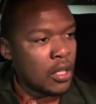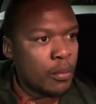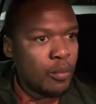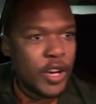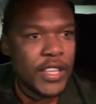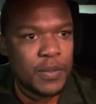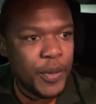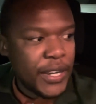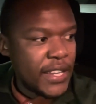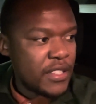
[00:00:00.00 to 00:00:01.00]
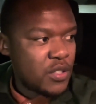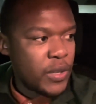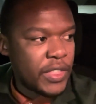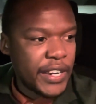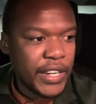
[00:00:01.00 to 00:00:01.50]
experience
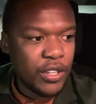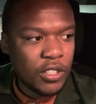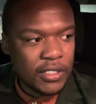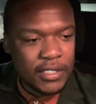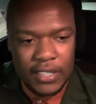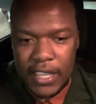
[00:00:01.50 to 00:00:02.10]
with Renault